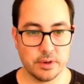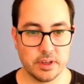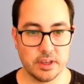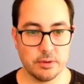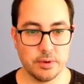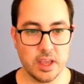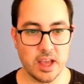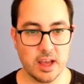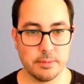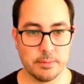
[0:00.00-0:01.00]
Here we
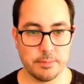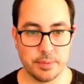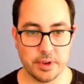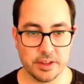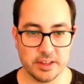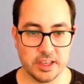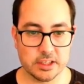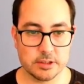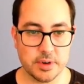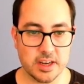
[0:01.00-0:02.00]
have Plotly
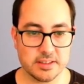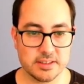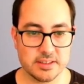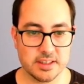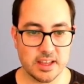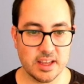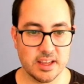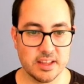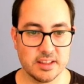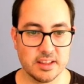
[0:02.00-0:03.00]
Express,
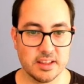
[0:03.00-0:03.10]
and